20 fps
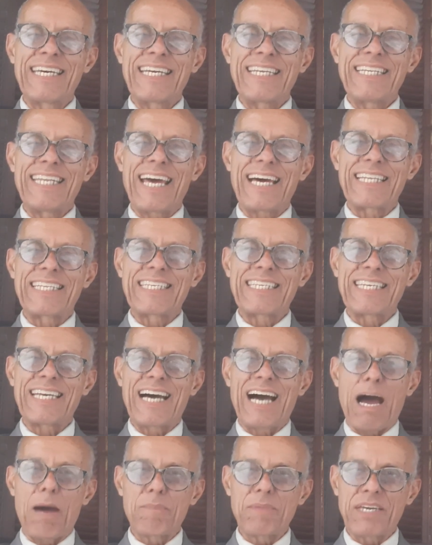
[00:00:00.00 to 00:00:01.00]
that
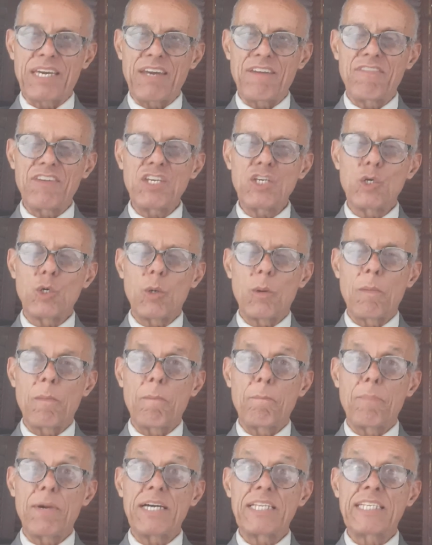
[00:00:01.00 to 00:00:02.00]
I'm giving you.
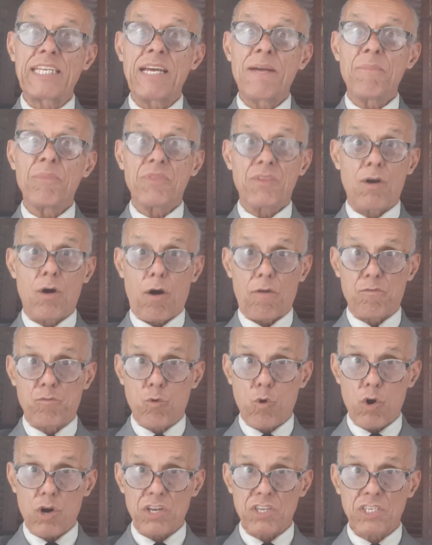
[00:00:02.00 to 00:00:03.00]
But of
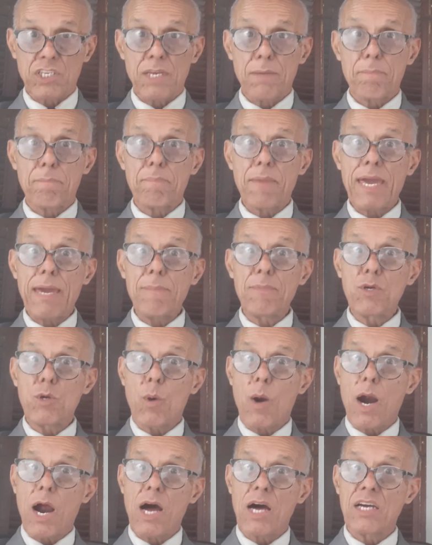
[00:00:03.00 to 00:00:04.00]
course, maybe you
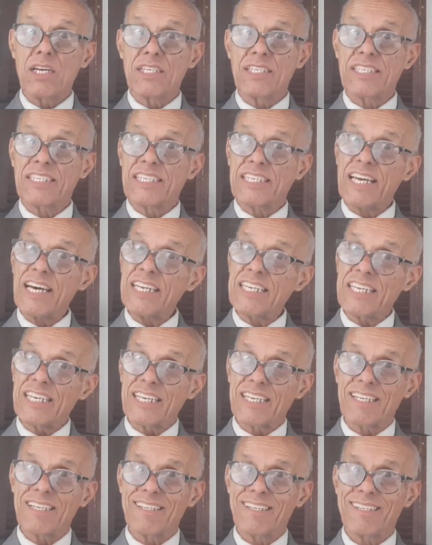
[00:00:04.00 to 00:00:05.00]
are
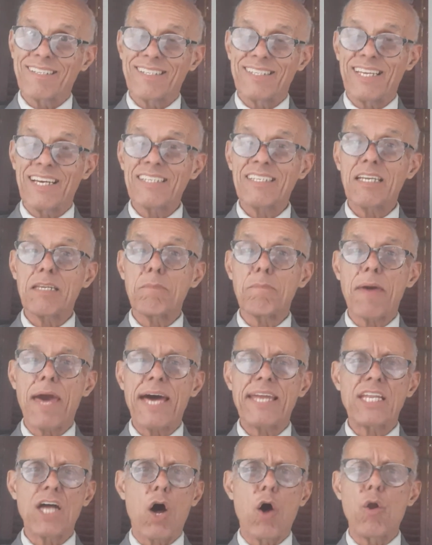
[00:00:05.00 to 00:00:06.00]
studying, doesn't
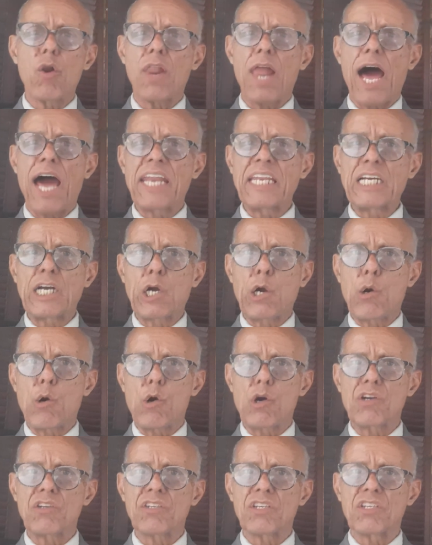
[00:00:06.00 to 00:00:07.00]
matter, online
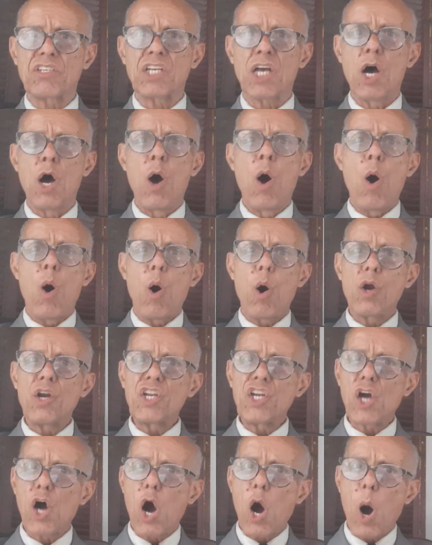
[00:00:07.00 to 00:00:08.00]
courses on
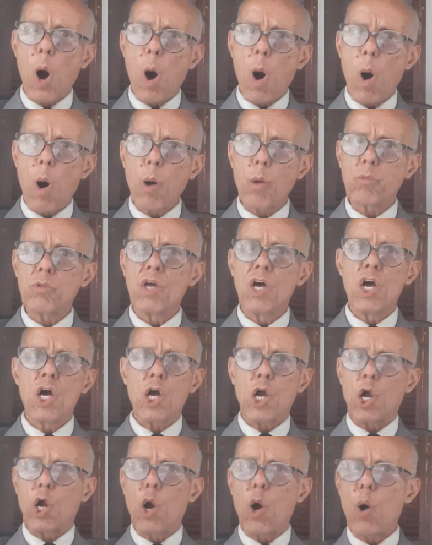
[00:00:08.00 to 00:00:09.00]
your own,
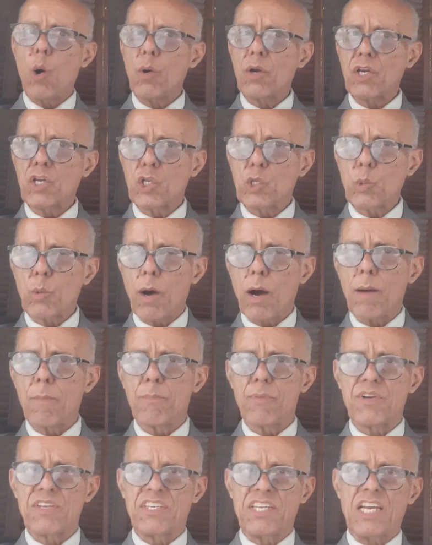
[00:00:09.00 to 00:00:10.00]
going to a
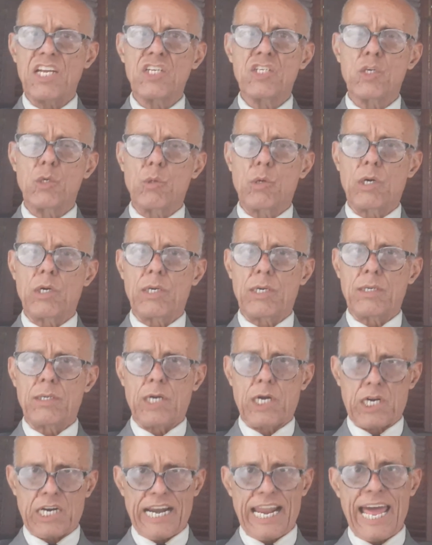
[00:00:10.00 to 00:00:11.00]
presential
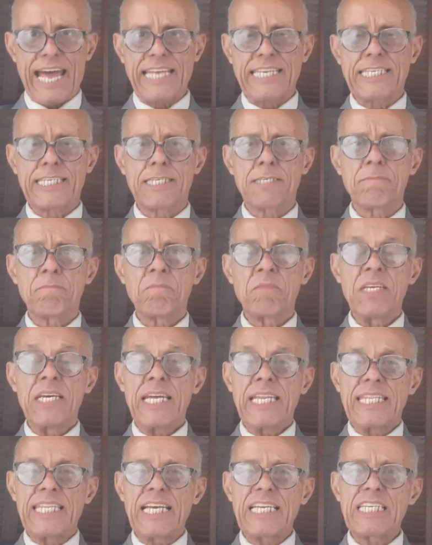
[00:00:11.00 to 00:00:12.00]
class,
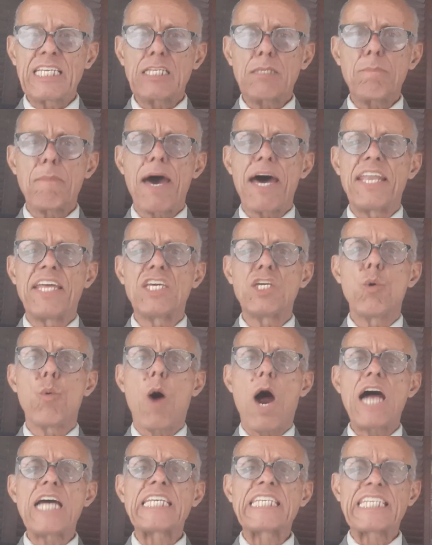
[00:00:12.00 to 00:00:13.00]
doesn't matter. You
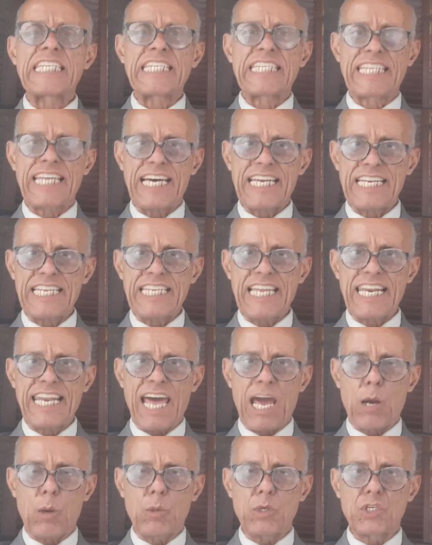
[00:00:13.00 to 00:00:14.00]
are studying the
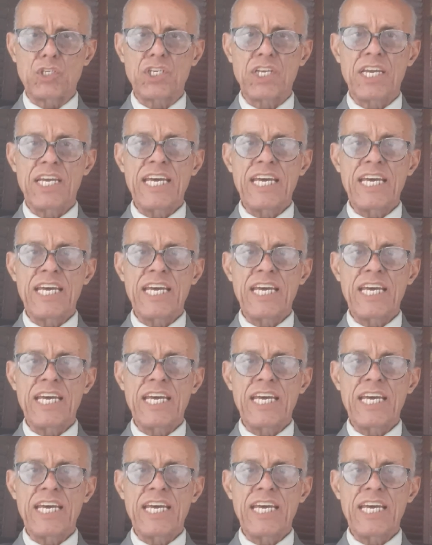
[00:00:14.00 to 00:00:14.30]
language.